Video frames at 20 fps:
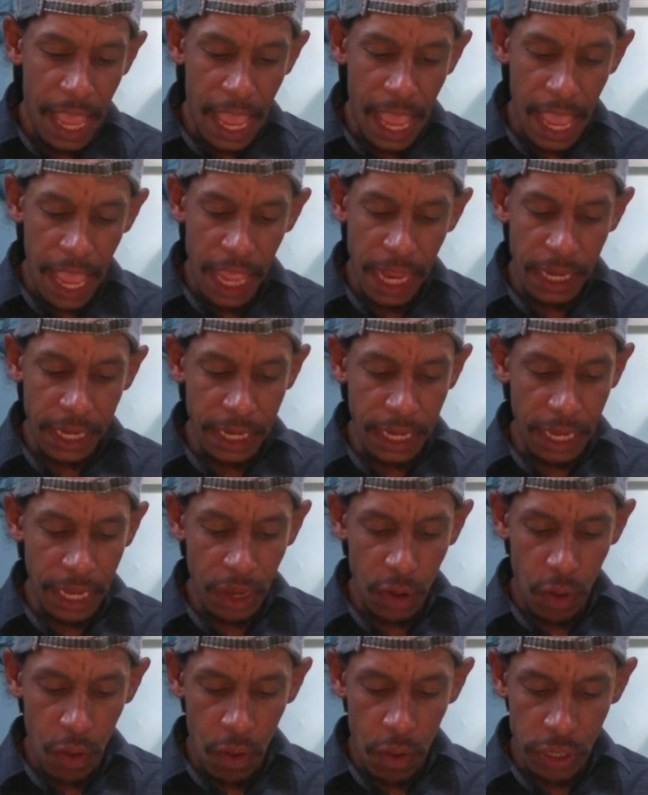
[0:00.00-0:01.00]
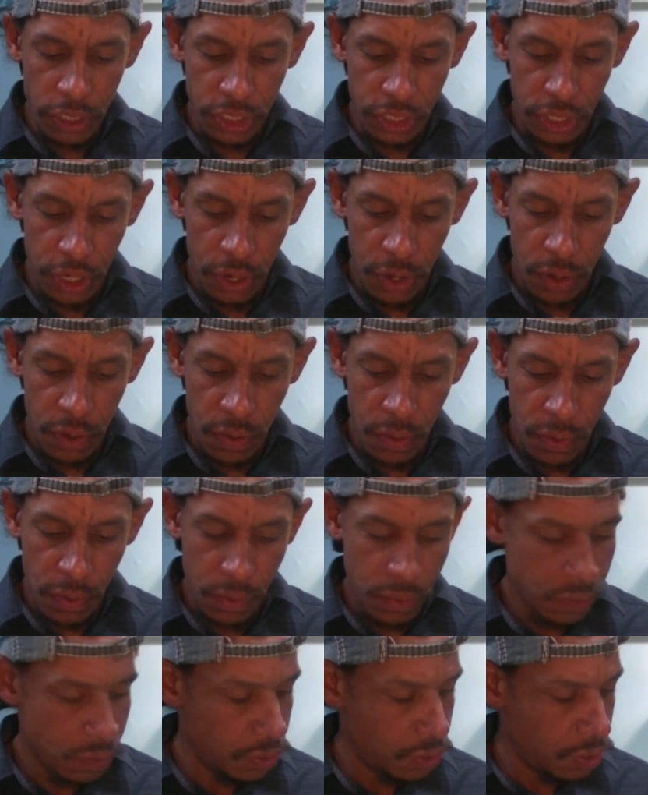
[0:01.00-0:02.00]
And it also,
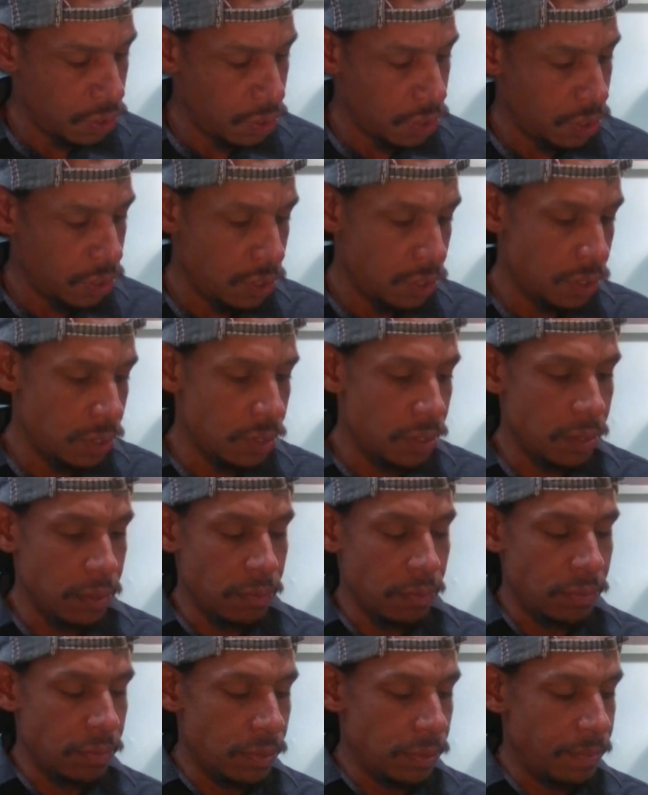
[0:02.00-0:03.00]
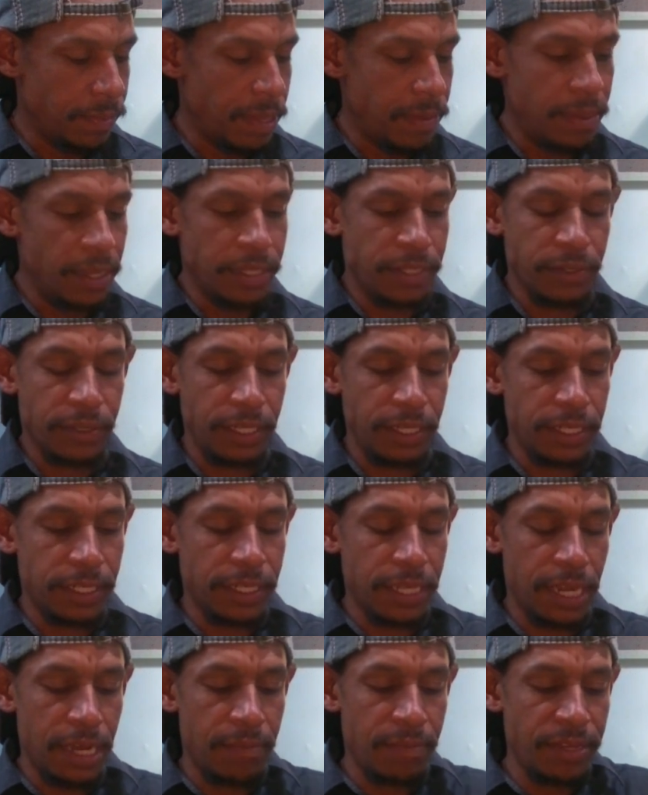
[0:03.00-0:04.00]
maybe it's on the
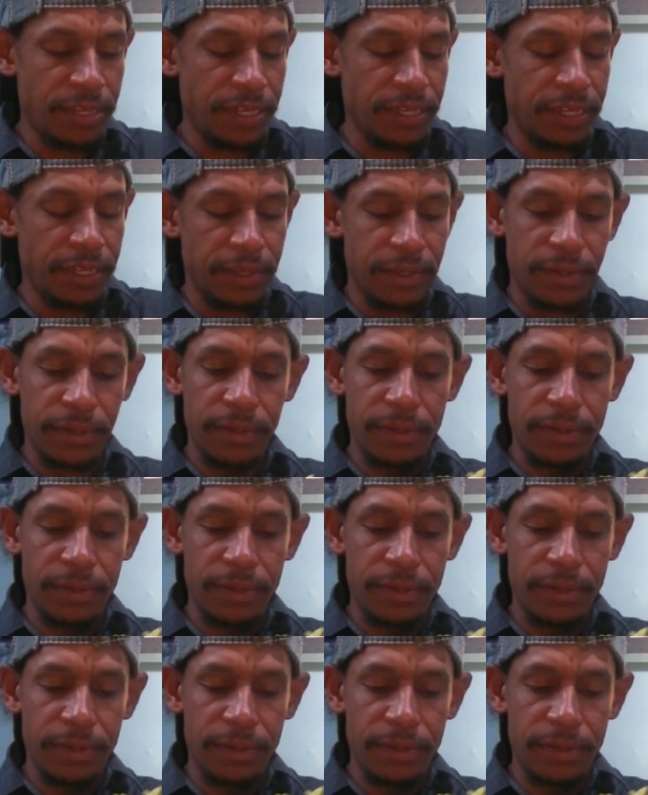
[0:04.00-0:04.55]
inside, I'm missing it.